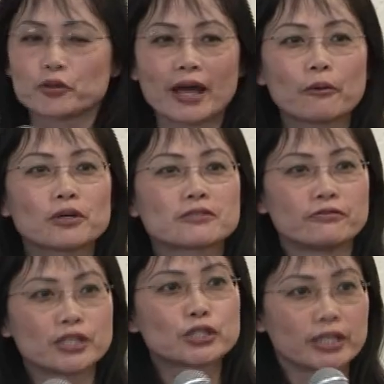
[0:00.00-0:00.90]
so that was
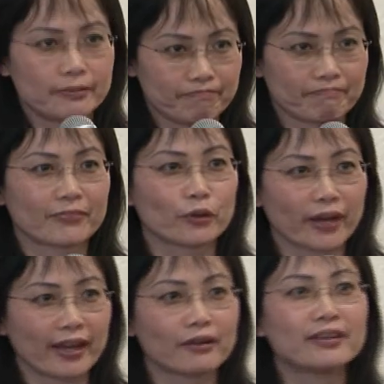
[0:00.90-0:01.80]
vision,
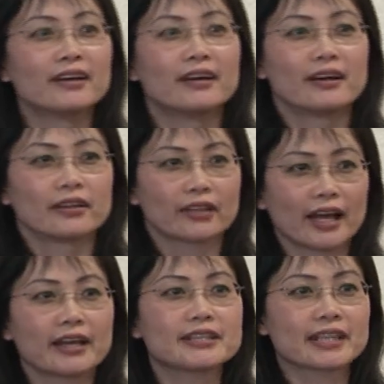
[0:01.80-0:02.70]
okay?
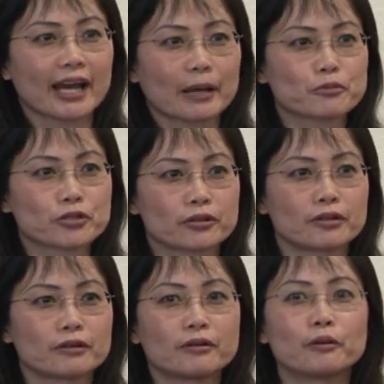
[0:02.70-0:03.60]
Light is
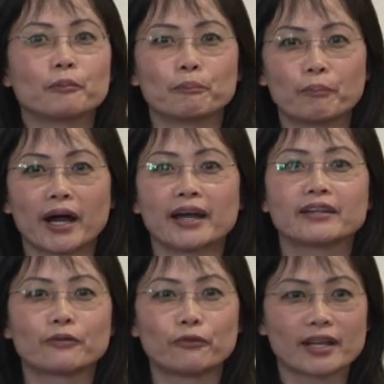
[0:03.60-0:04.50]
captured by
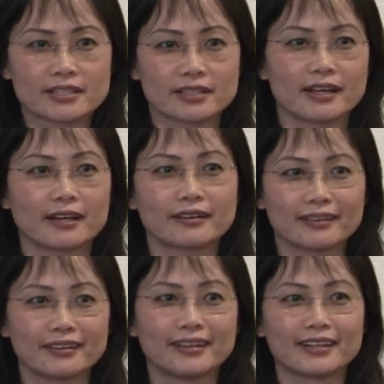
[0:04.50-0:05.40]
the retina
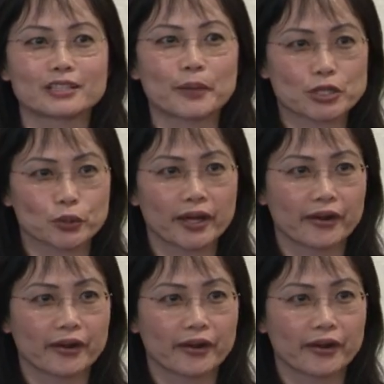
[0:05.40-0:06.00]
in a special